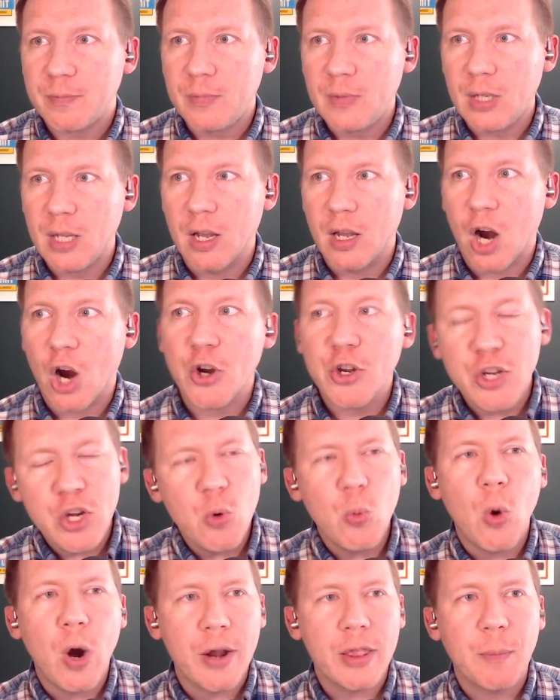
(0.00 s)
Are
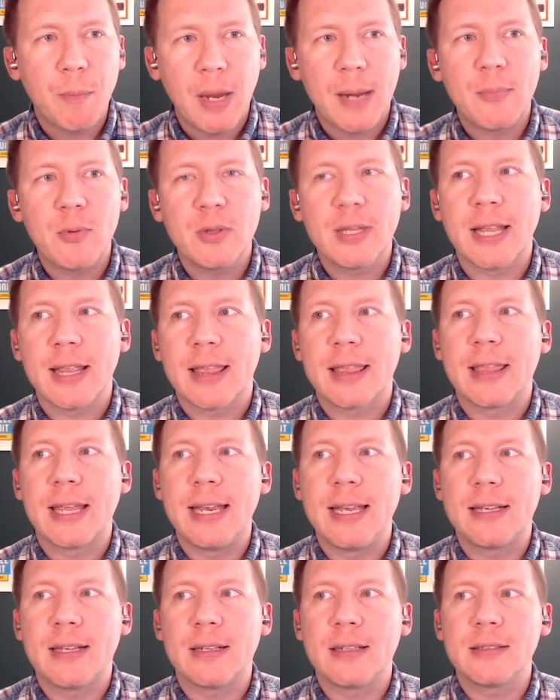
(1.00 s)
you one of the people that
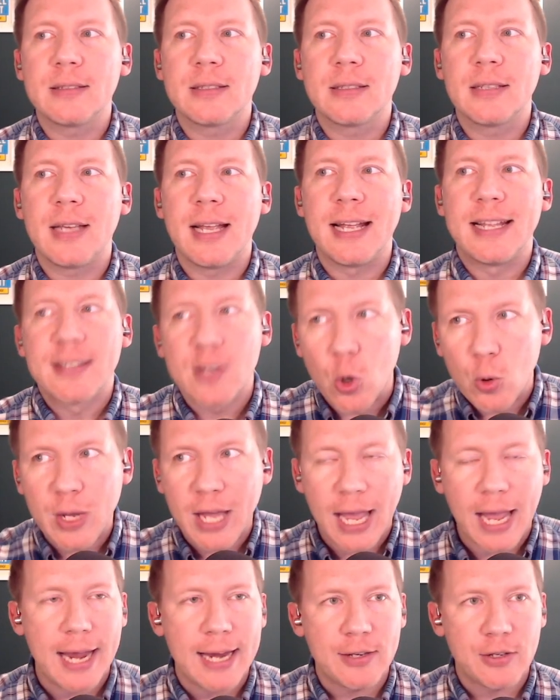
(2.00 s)
think it's
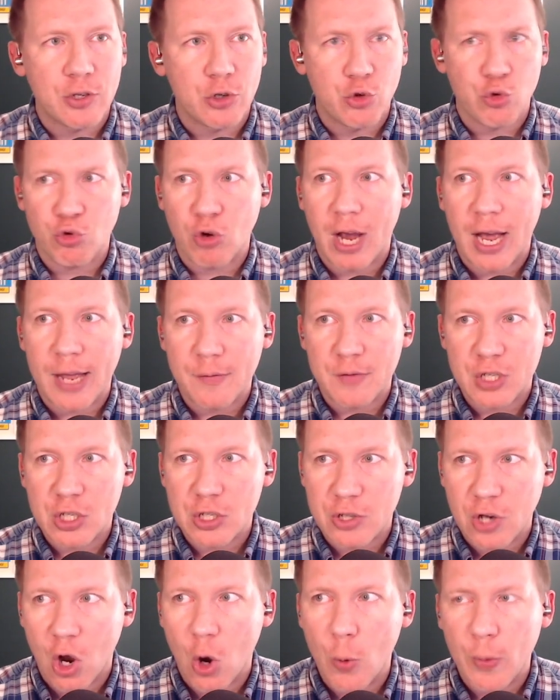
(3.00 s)
okay to drive
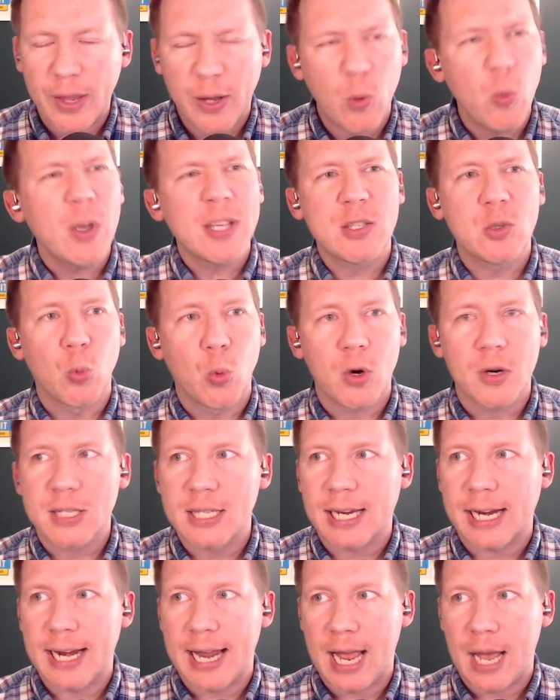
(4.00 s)
stoned? Like, what's the worst
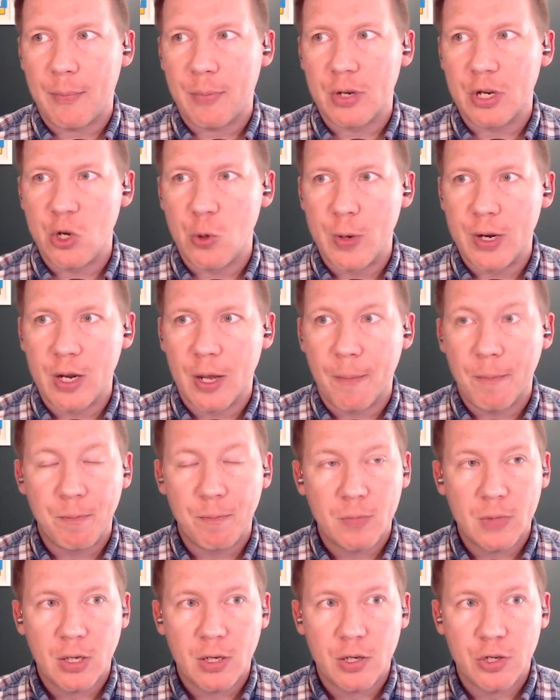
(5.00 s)
that can happen? You end up
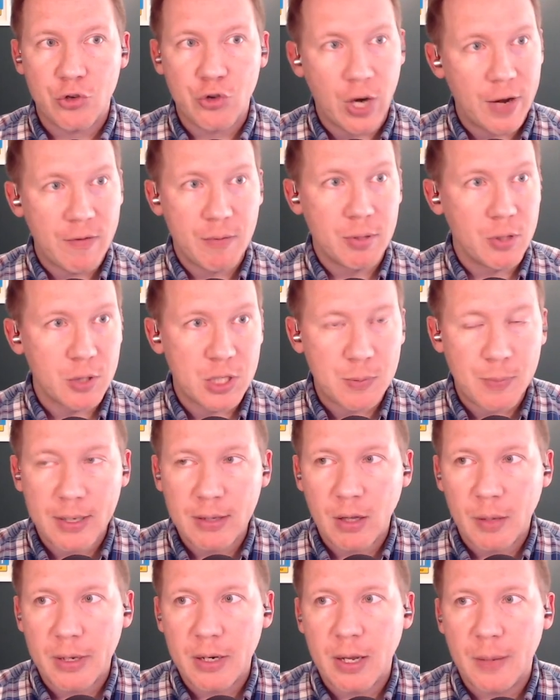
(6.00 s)
driving below the speed
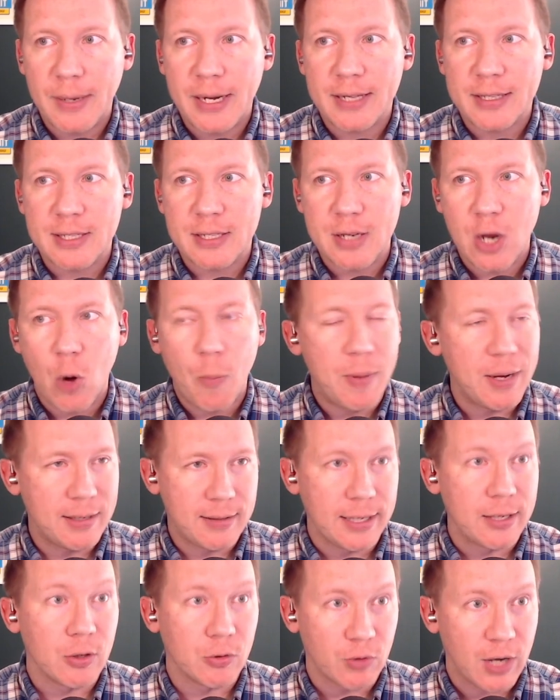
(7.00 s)
limit? I mean, it's no big
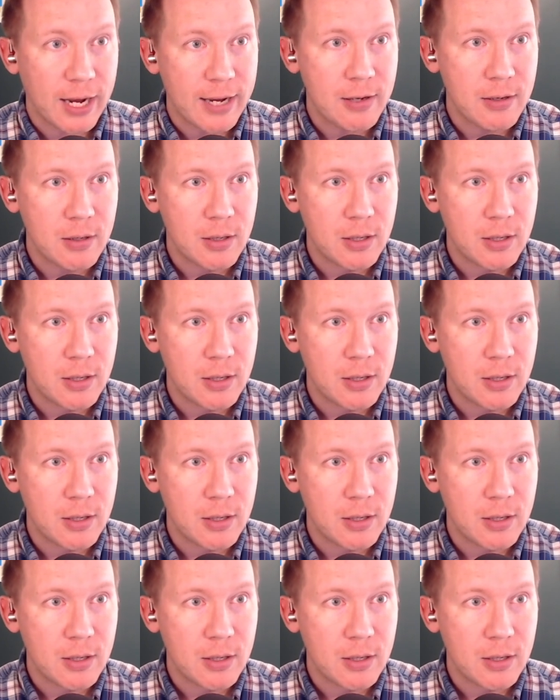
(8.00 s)
deal, right?